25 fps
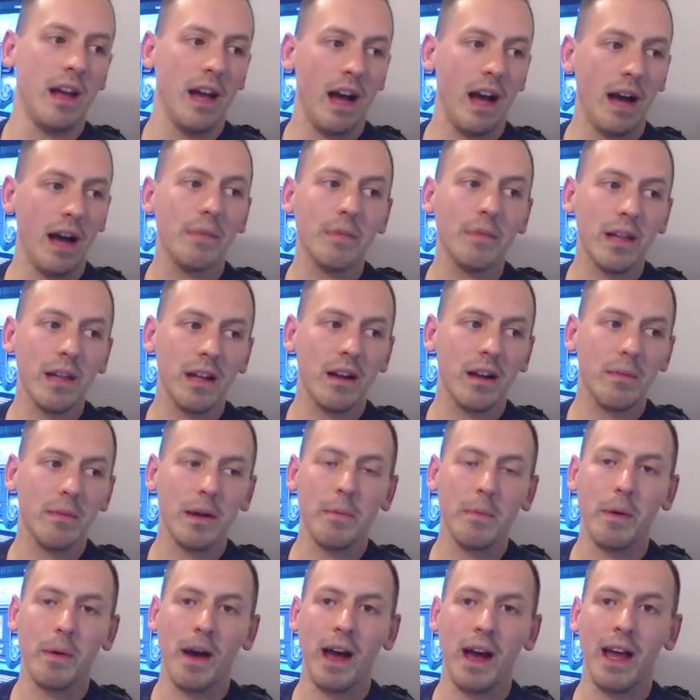I played it on my
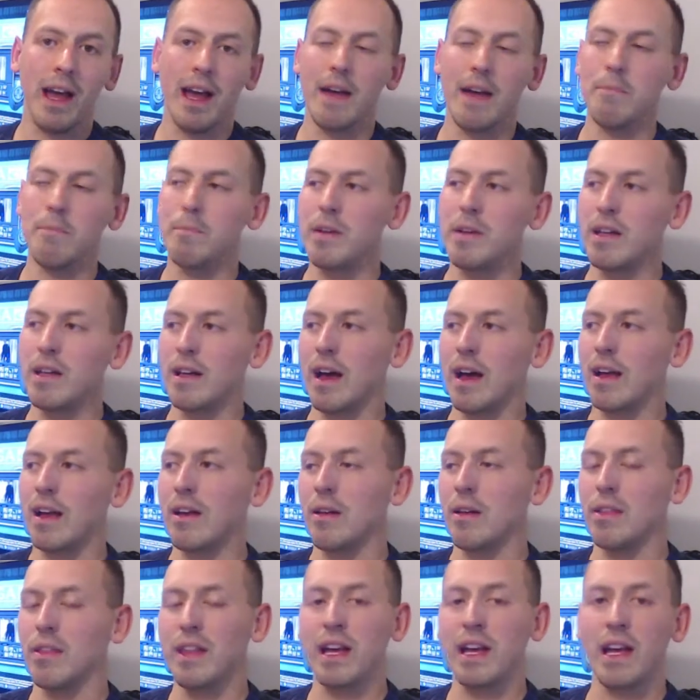Pi. You know,
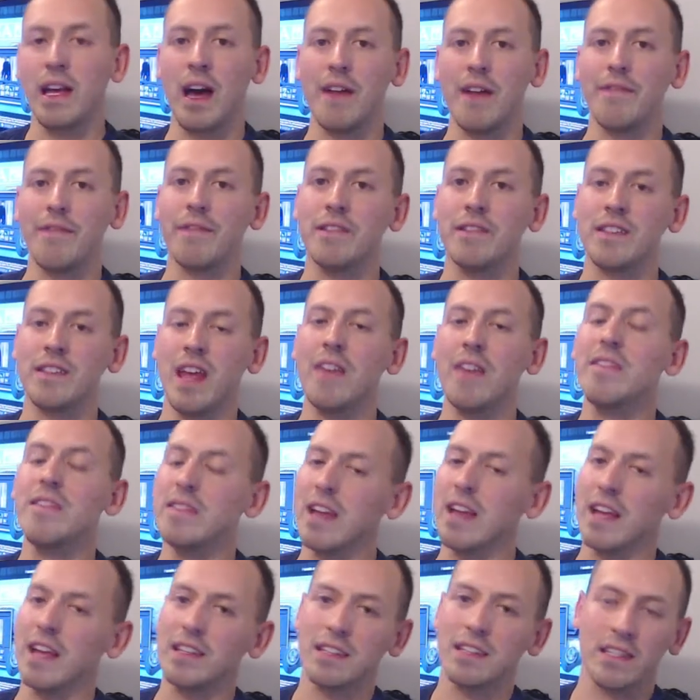thank God for save
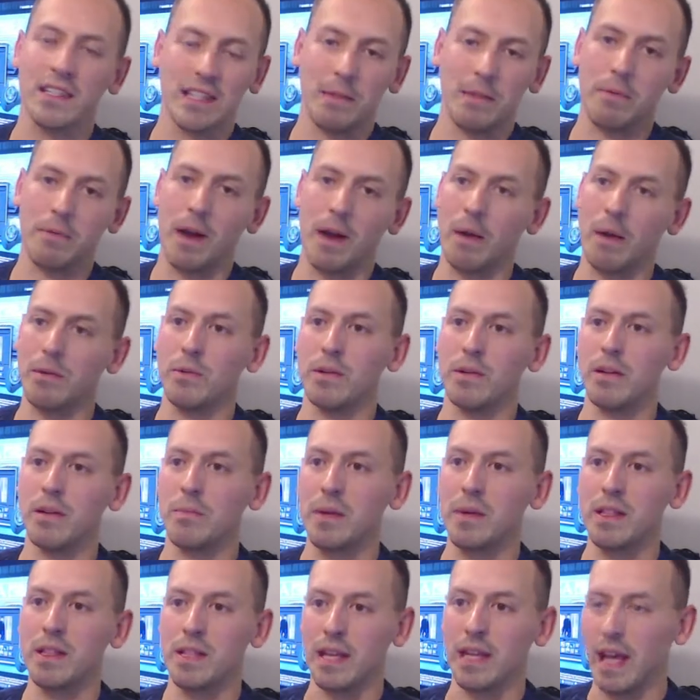states, because I probably wouldn't have
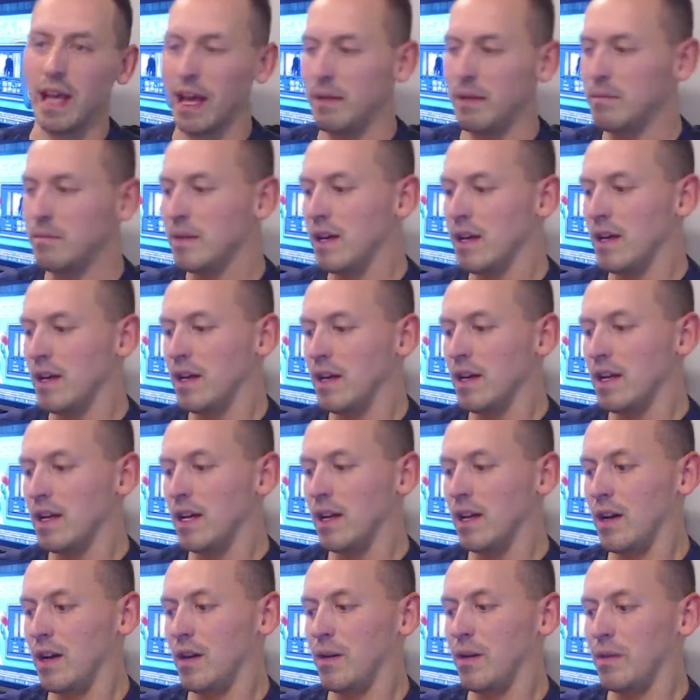beat the game. You
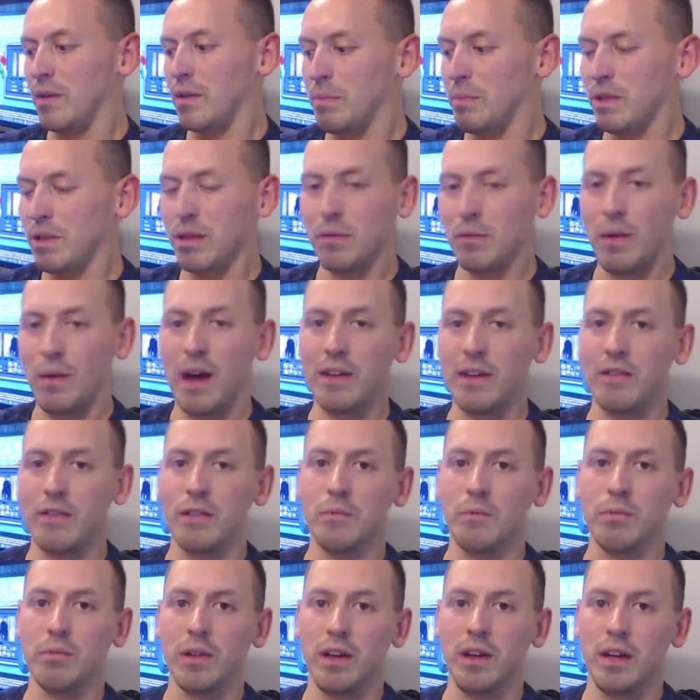know, but the Rondo
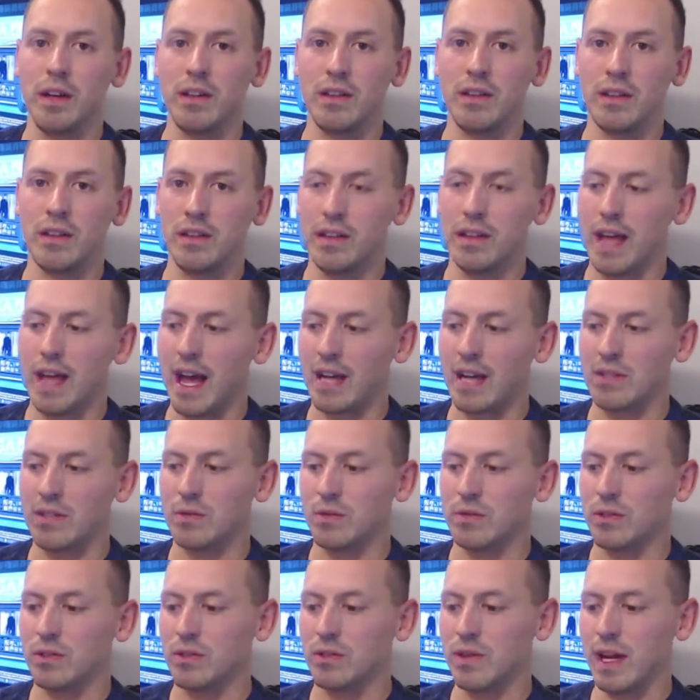of Blood, the
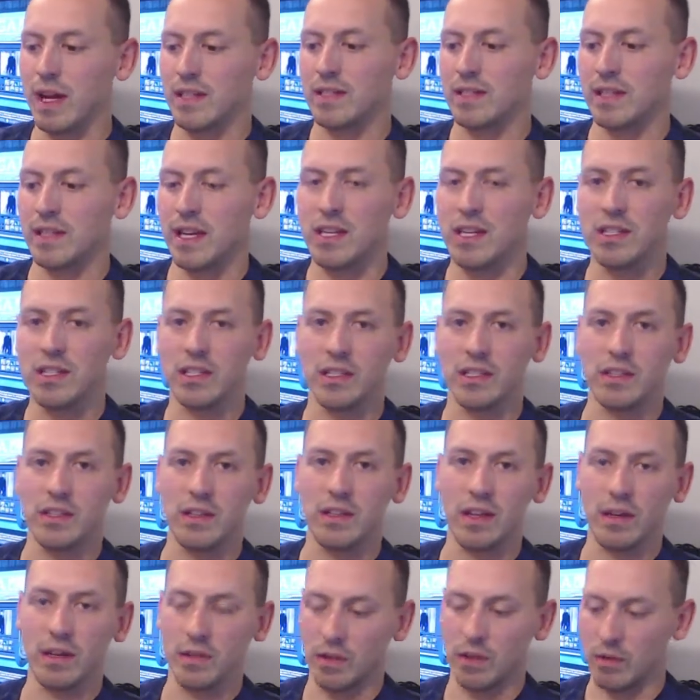actual translation,
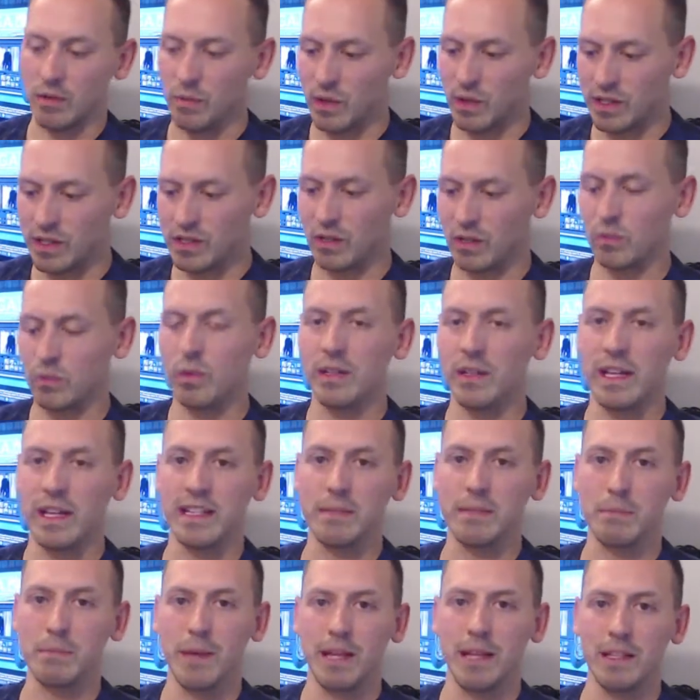the original one that's
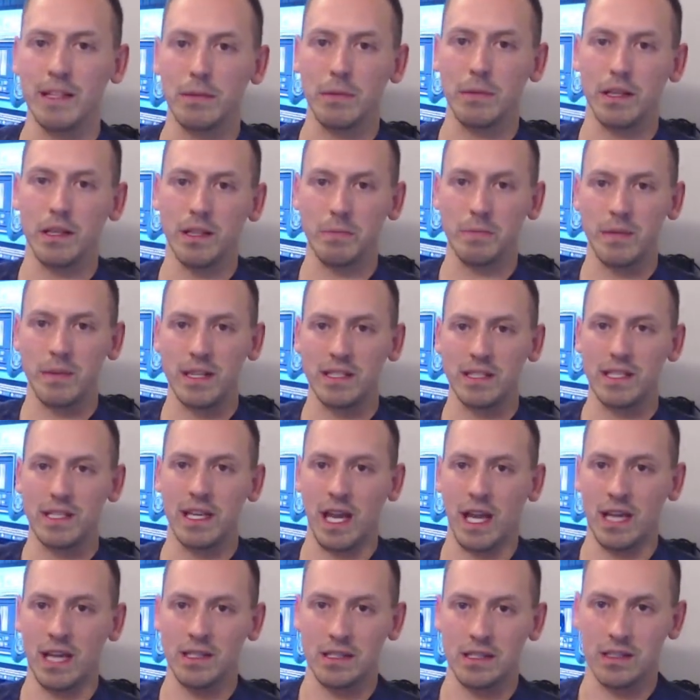meant to be on the PC
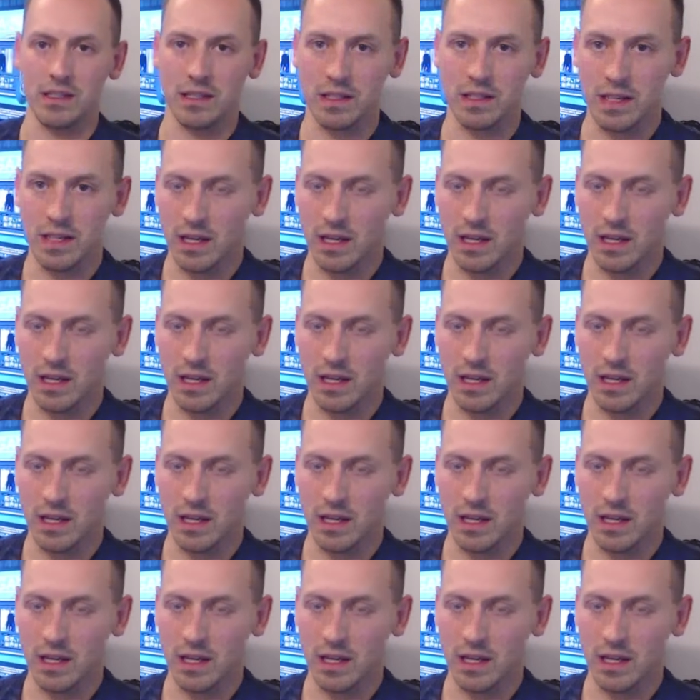Engine,